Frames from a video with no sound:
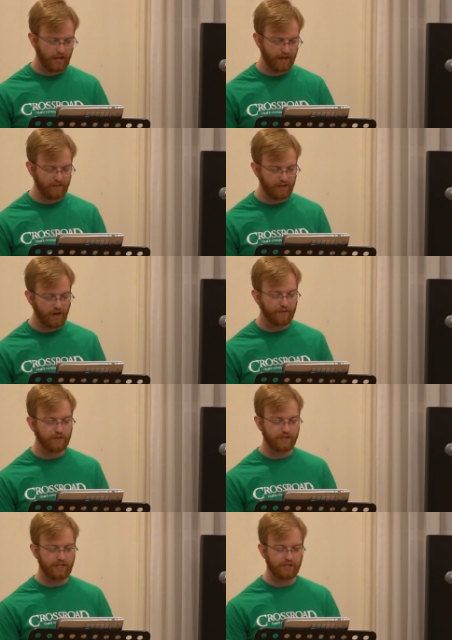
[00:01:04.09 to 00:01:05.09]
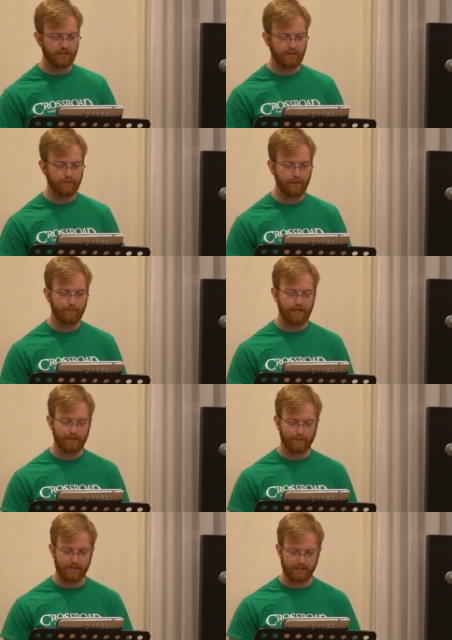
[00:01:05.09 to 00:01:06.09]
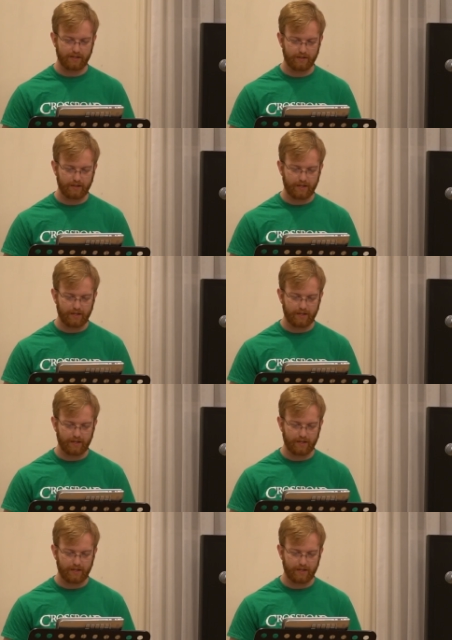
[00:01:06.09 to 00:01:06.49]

having a conversation, and being present.